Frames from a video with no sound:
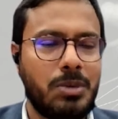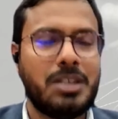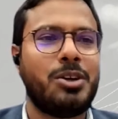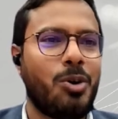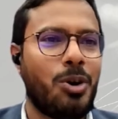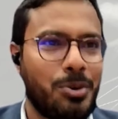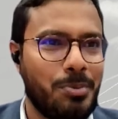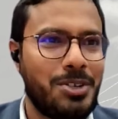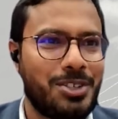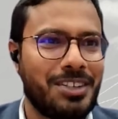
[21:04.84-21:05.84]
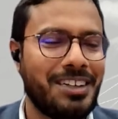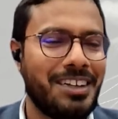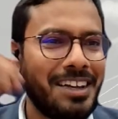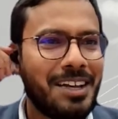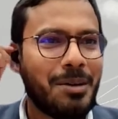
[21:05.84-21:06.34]
basic automation.
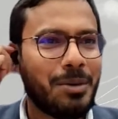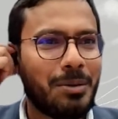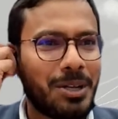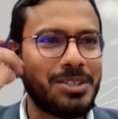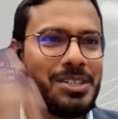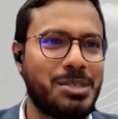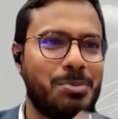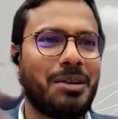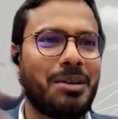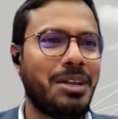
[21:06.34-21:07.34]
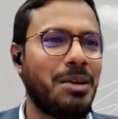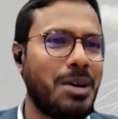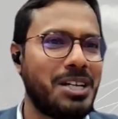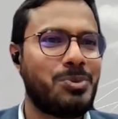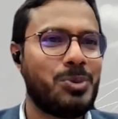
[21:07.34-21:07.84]
But because it's become that
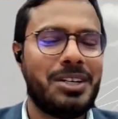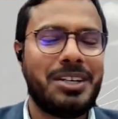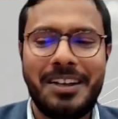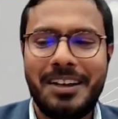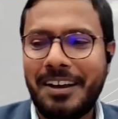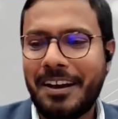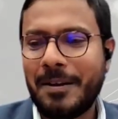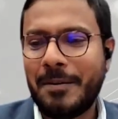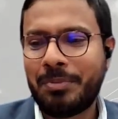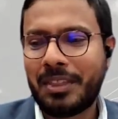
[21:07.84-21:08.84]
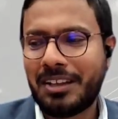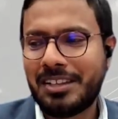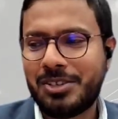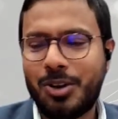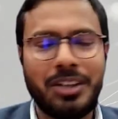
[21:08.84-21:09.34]
buzzword,
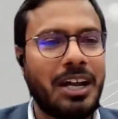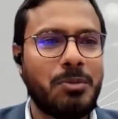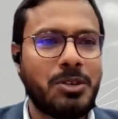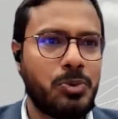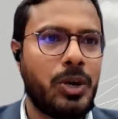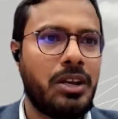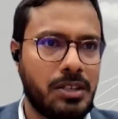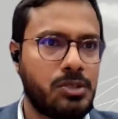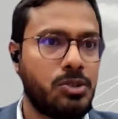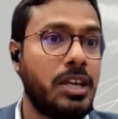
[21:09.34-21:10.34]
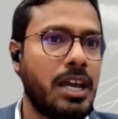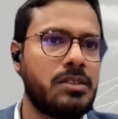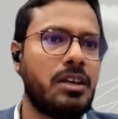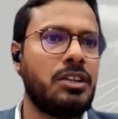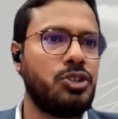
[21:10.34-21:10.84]
there's not that much awareness. So,
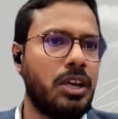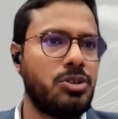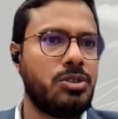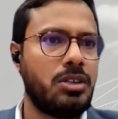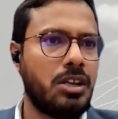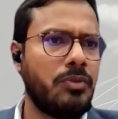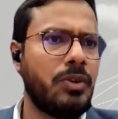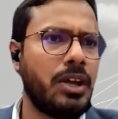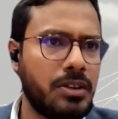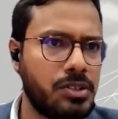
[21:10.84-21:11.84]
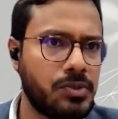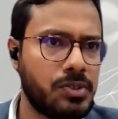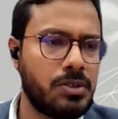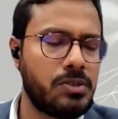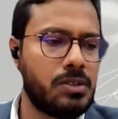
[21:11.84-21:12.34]
yes, education and awareness of
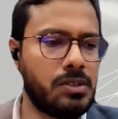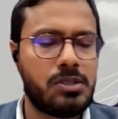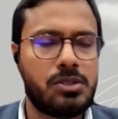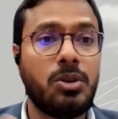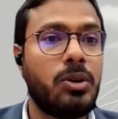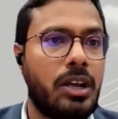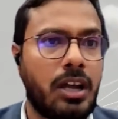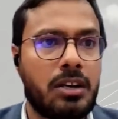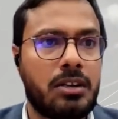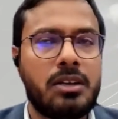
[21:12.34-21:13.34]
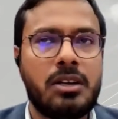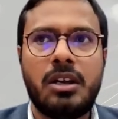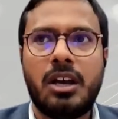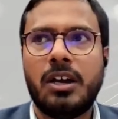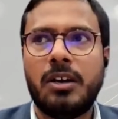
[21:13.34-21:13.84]
citizens. So, looking at
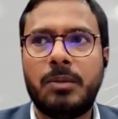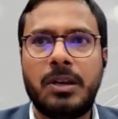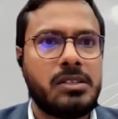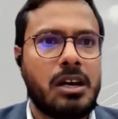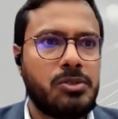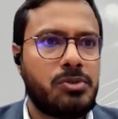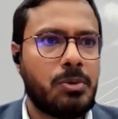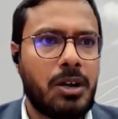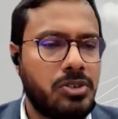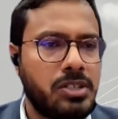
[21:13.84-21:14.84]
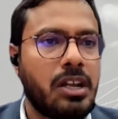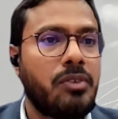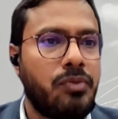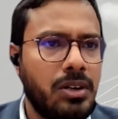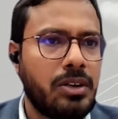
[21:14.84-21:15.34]
examples from countries
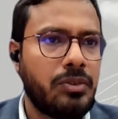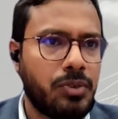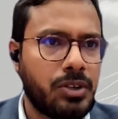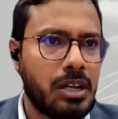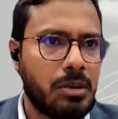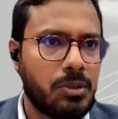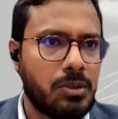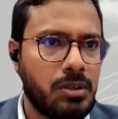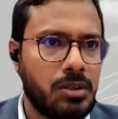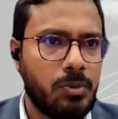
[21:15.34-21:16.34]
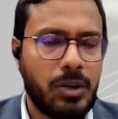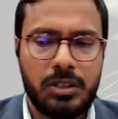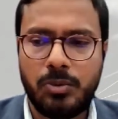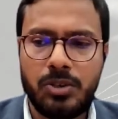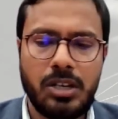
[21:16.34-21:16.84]
like Finland, for example,
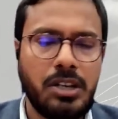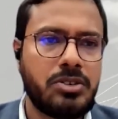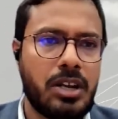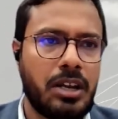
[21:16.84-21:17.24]
where they were really